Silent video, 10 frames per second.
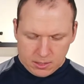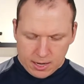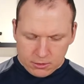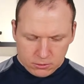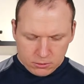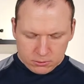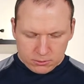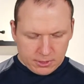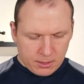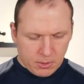I don't know what to
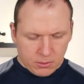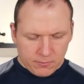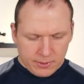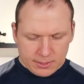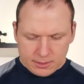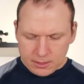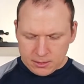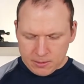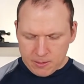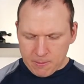say about this.
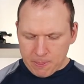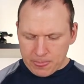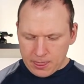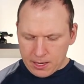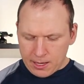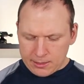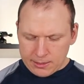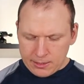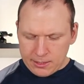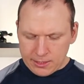I
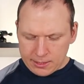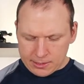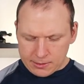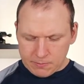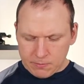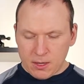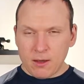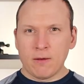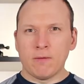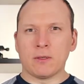see here
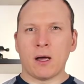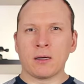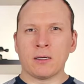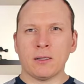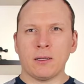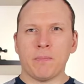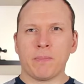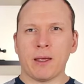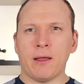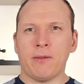the dongle
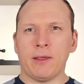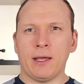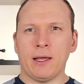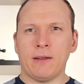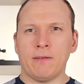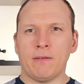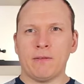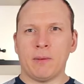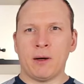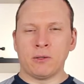and then
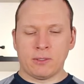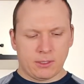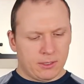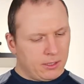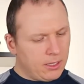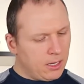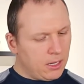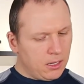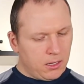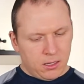the mouse,
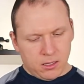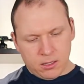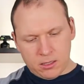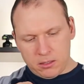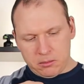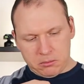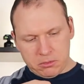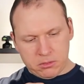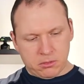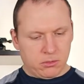and
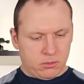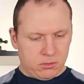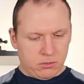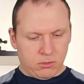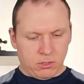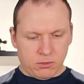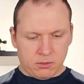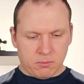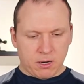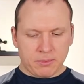who knows,
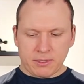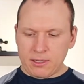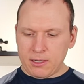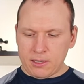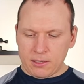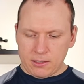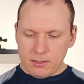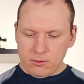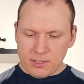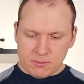probably a
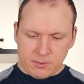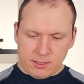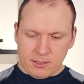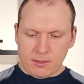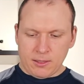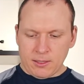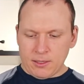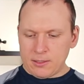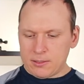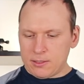
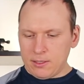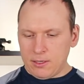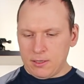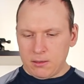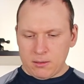USB-C